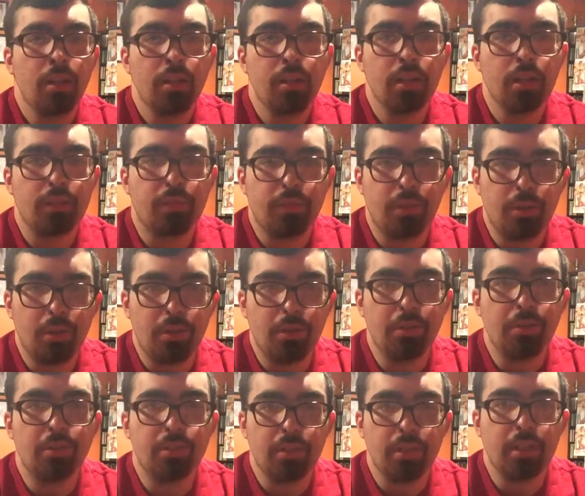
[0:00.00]
Nick
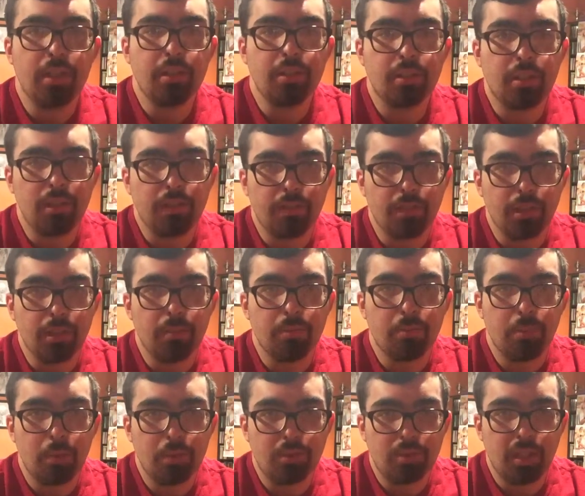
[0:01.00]
Foles is
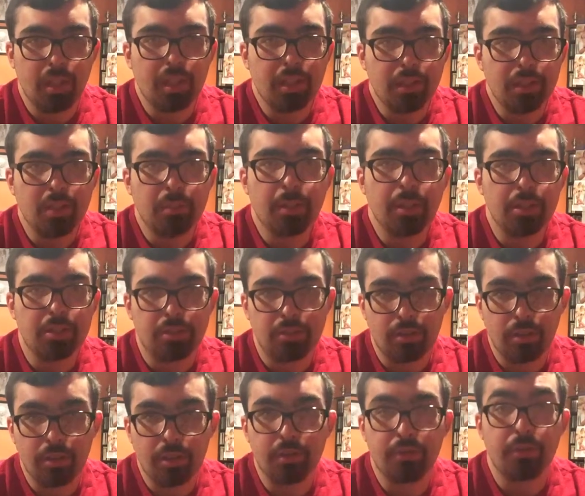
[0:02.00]
confirmed most likely to be the
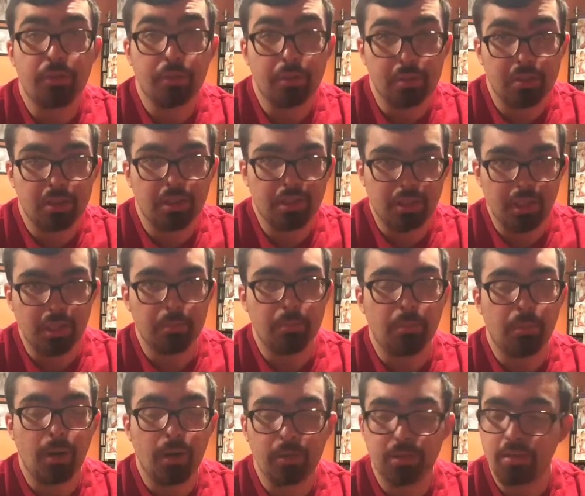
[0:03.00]
starter for Sunday,
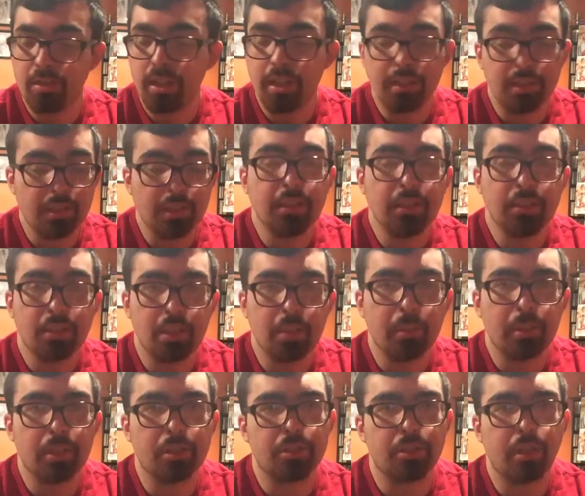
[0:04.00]
and most likely he's going
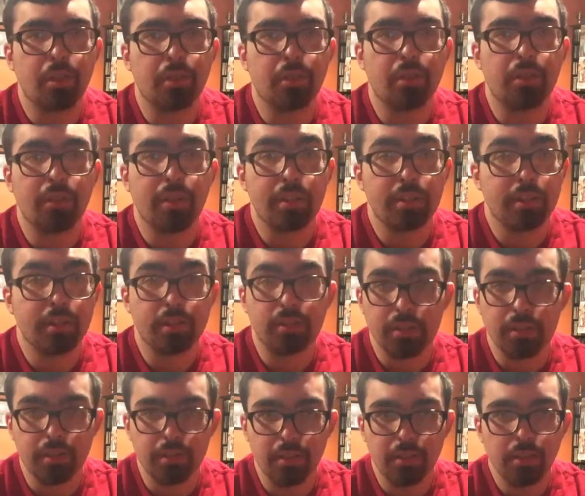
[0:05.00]
to be the starter for the rest of the
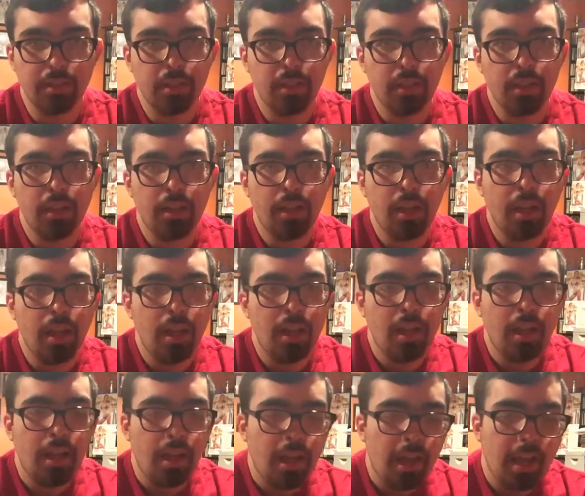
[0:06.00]
season.
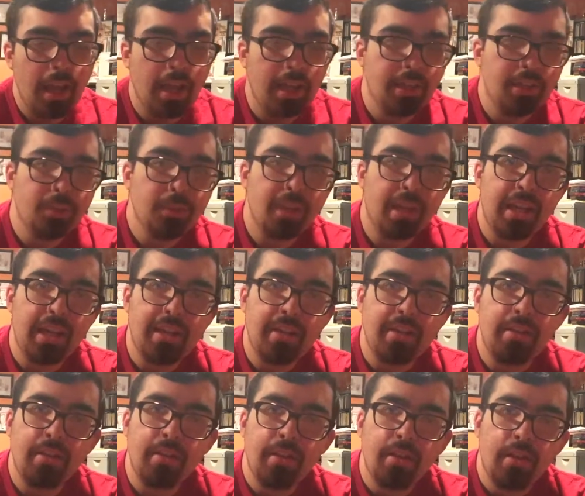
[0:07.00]
And you
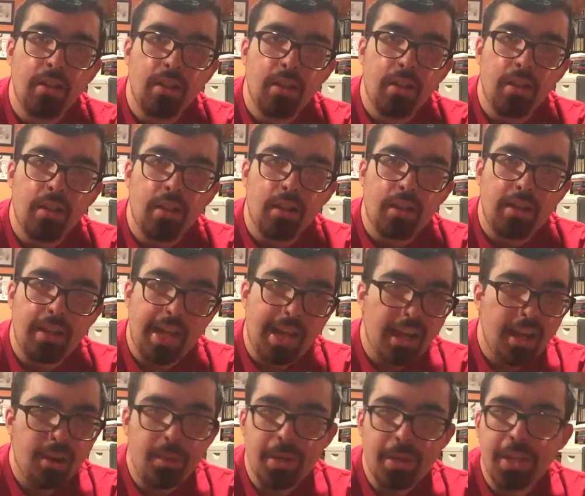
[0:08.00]
get
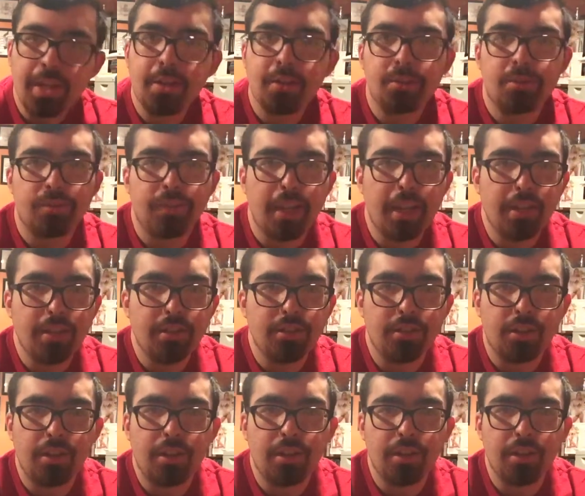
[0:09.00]
now Eagles
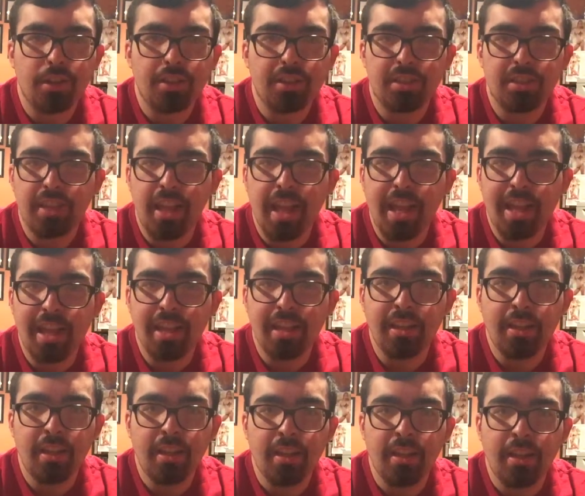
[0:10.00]
fans are
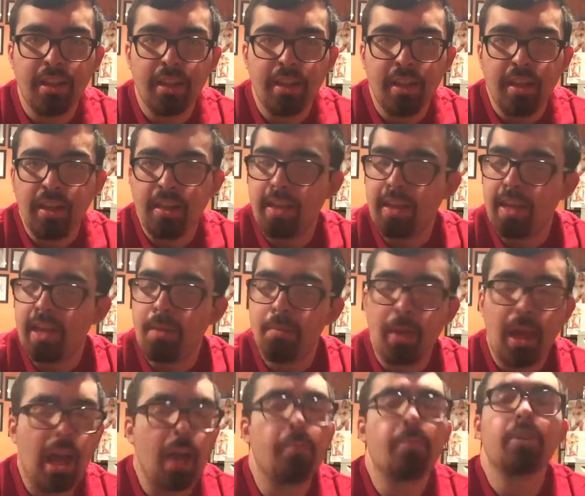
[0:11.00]
saying, Yeah, I'm
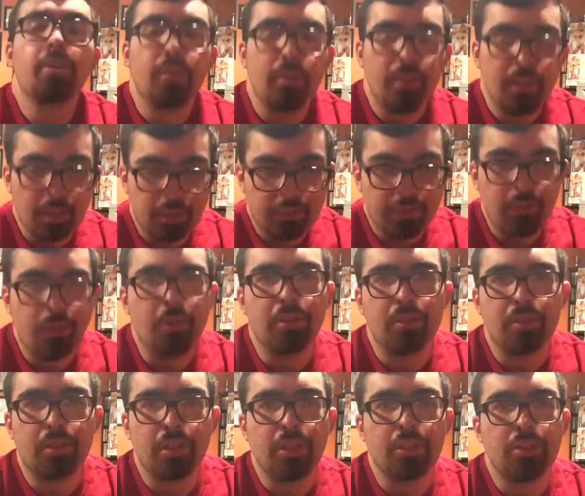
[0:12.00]
happy Nick
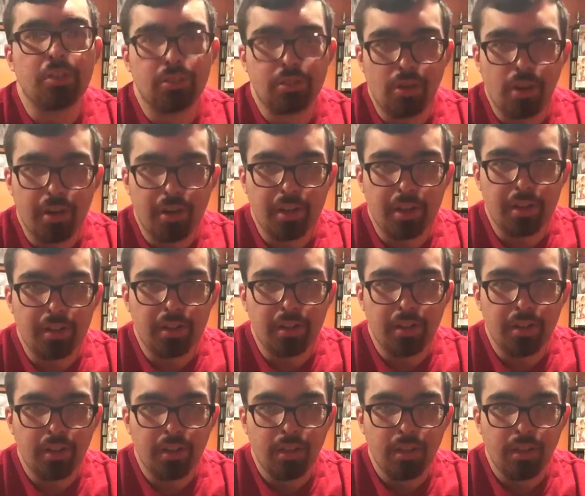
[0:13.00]
Foles is starting